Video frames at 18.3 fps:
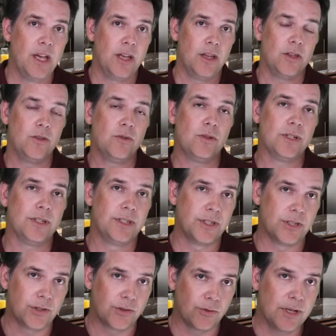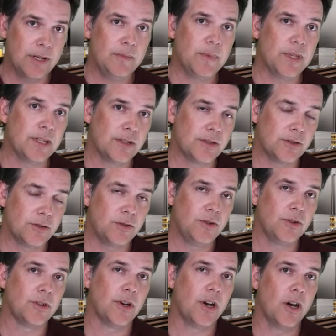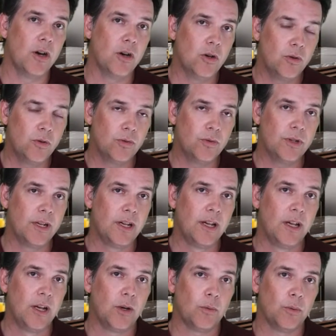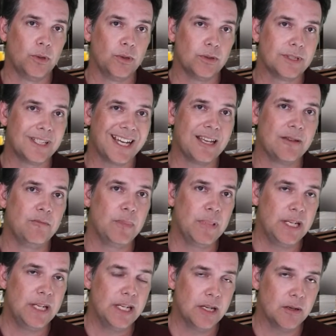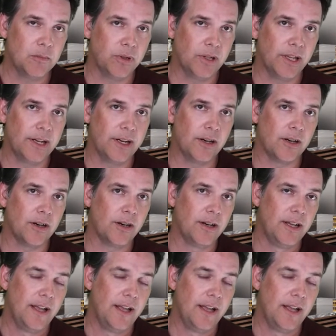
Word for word: You could stream this to your own real time media player